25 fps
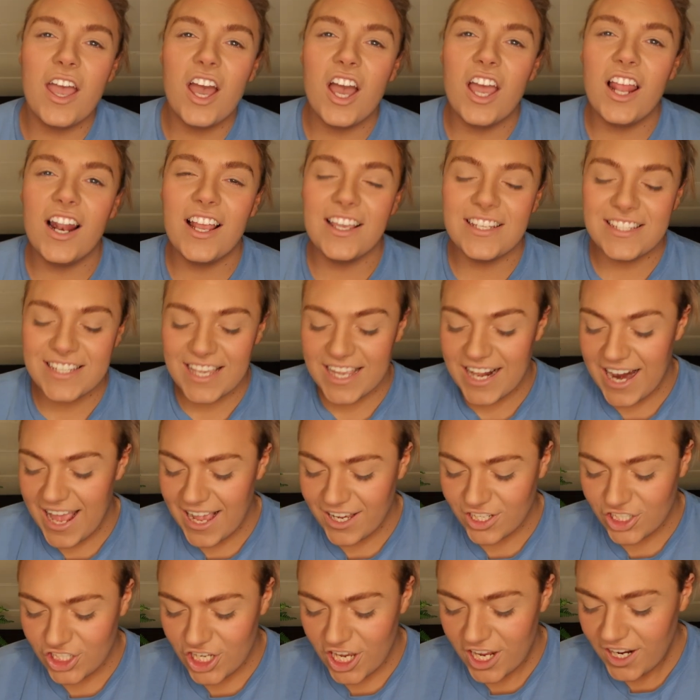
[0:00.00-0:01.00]
highlighter
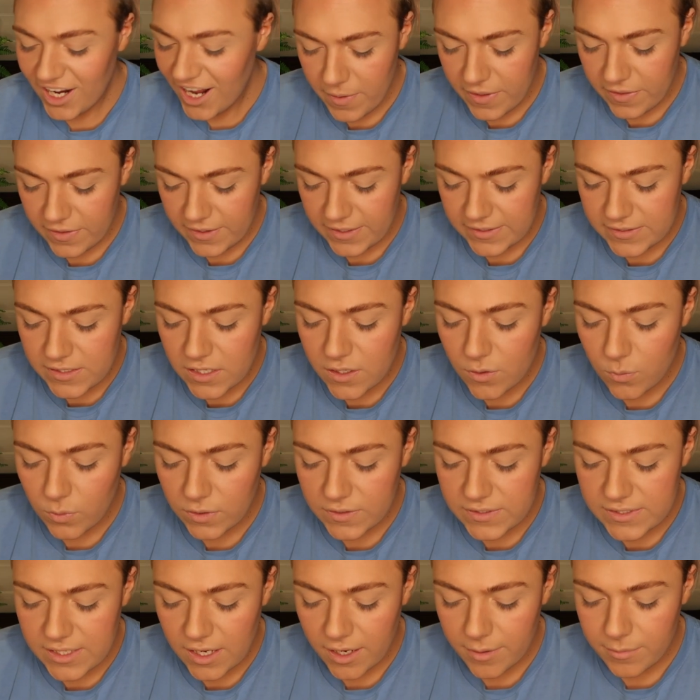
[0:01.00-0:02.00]
collection, but these are the
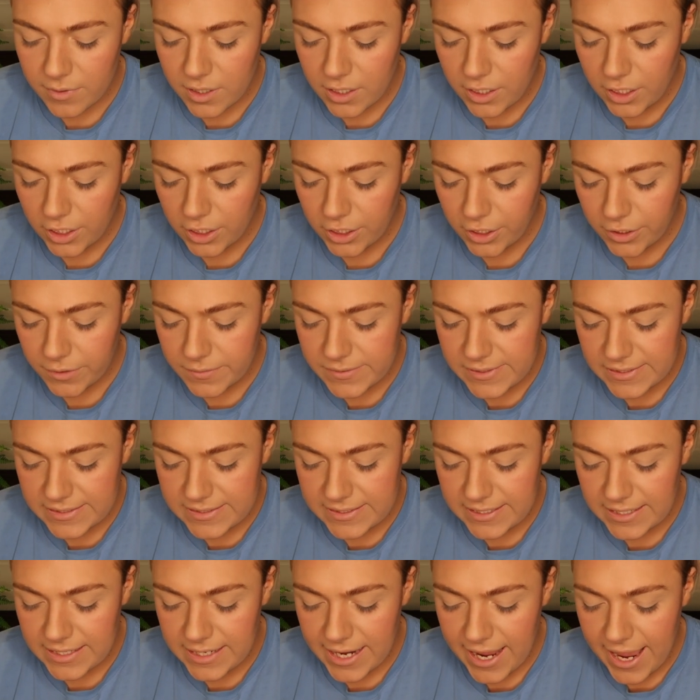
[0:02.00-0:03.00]
ones that I'm gonna use
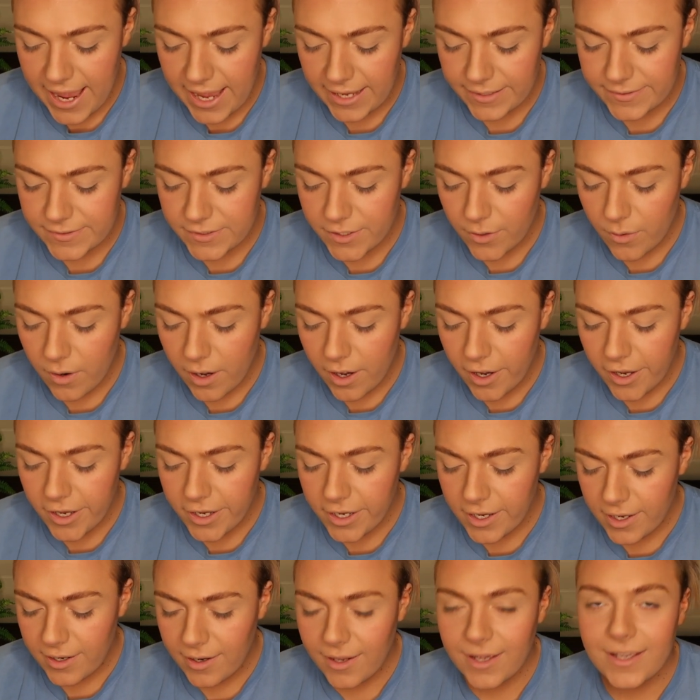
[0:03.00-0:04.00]
today. So
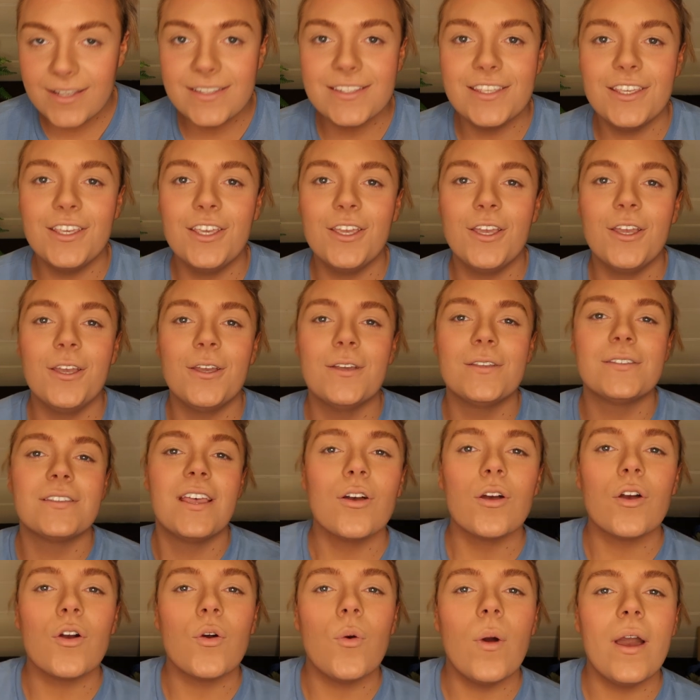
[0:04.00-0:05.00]
I like to use
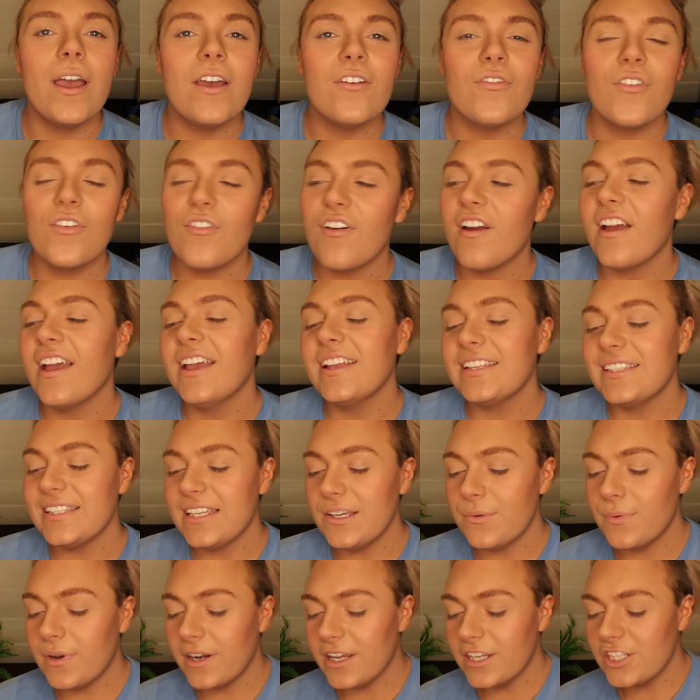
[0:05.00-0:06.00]
quite a
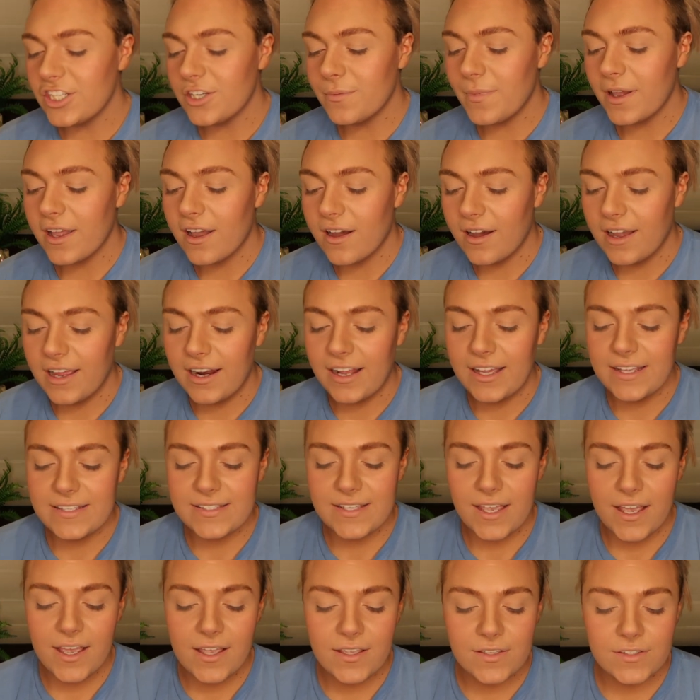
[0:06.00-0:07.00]
variety when I do my
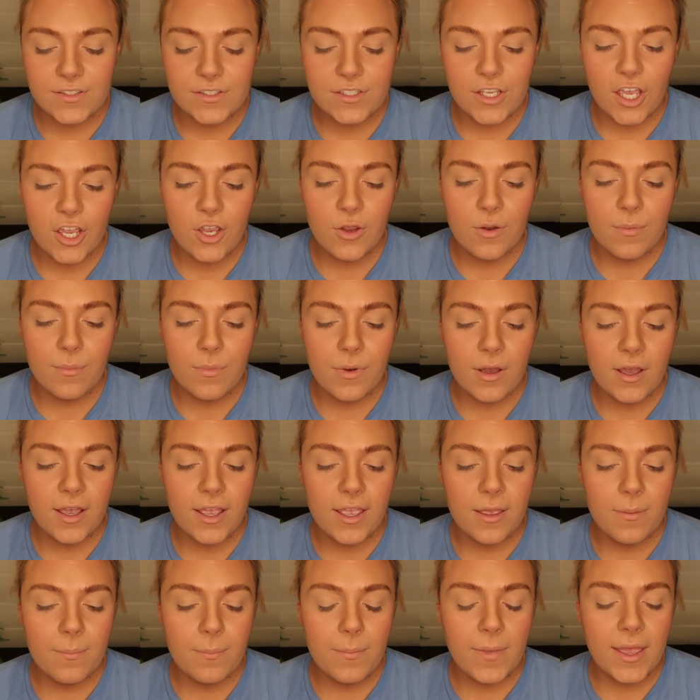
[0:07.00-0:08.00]
highlighter. So
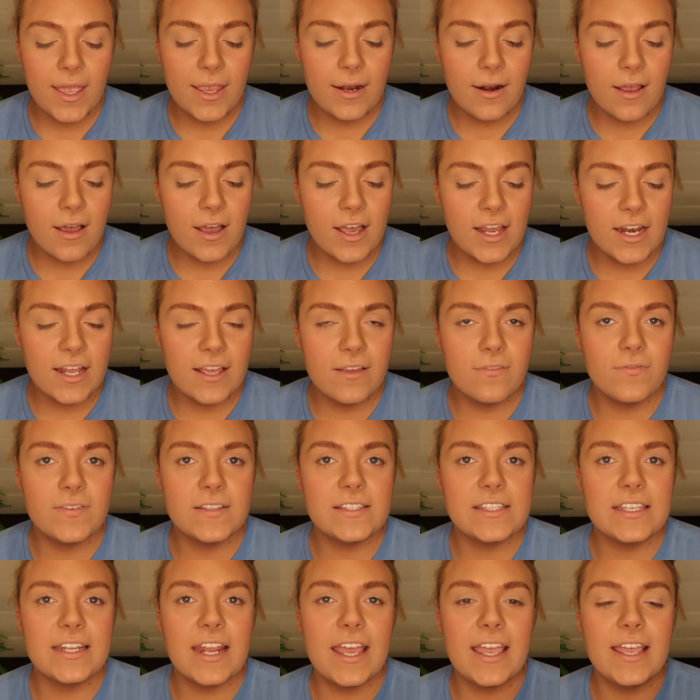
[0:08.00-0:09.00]
my main highlight for
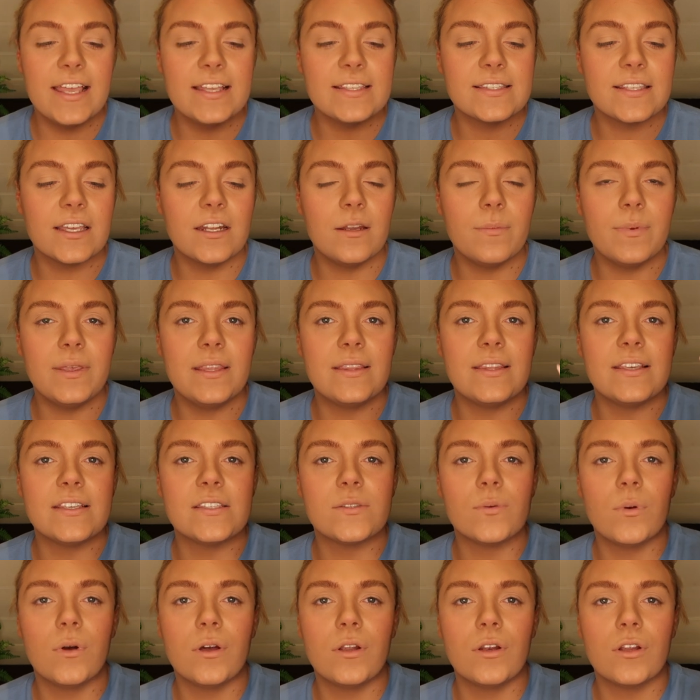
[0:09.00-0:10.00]
today is going to be
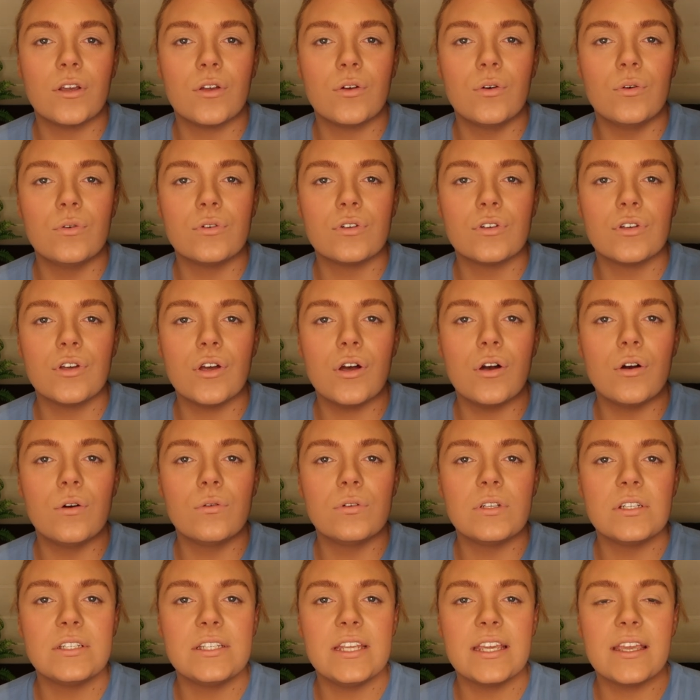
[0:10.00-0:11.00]
this one called
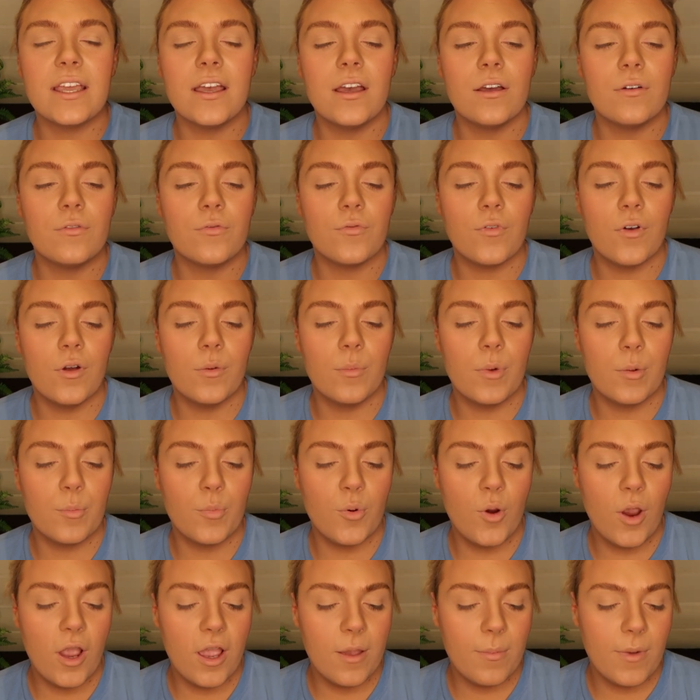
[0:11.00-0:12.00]
Gold Digger from
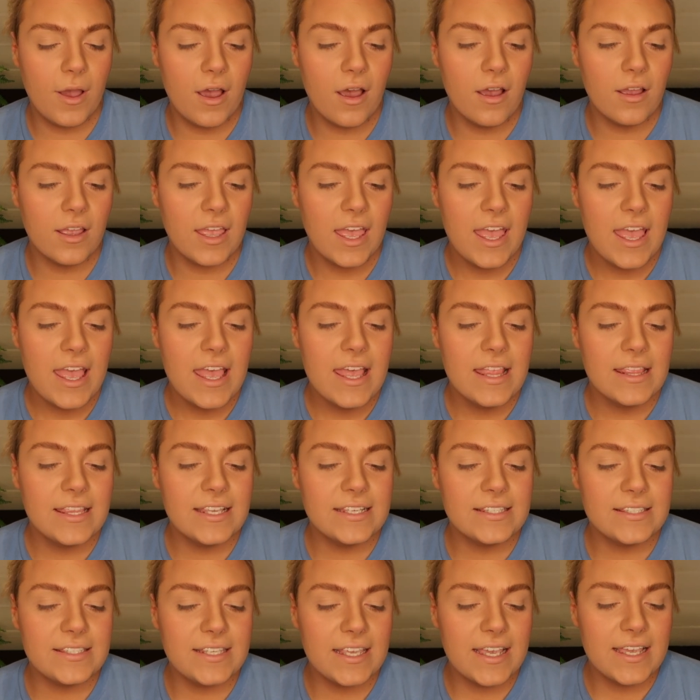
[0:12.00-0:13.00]
Primark.
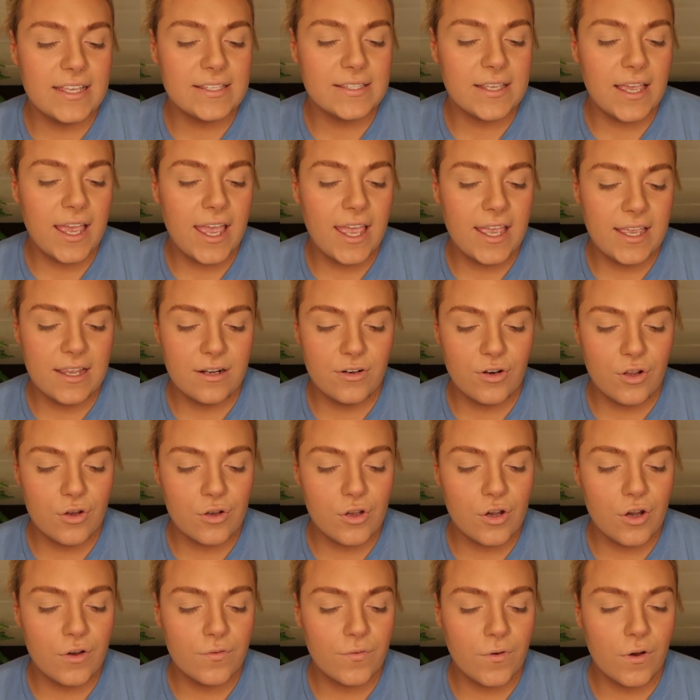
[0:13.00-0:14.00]
This is a
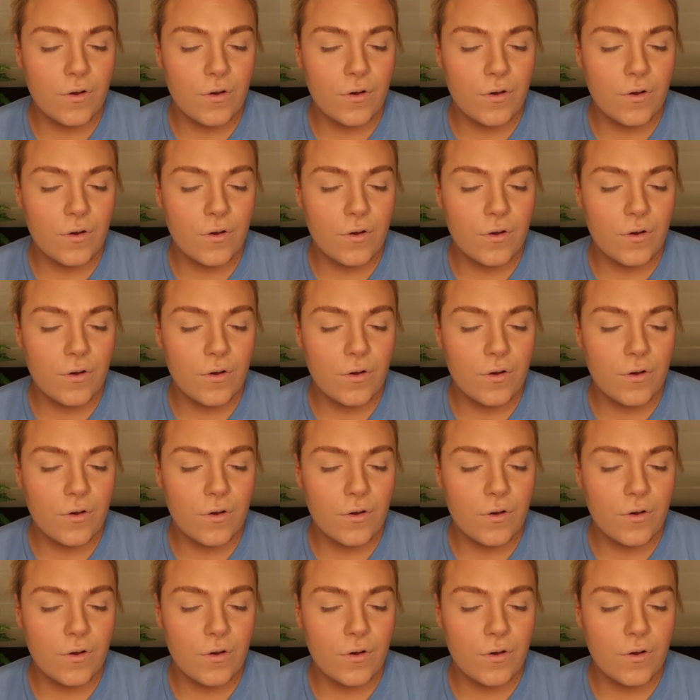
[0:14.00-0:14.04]
knockoff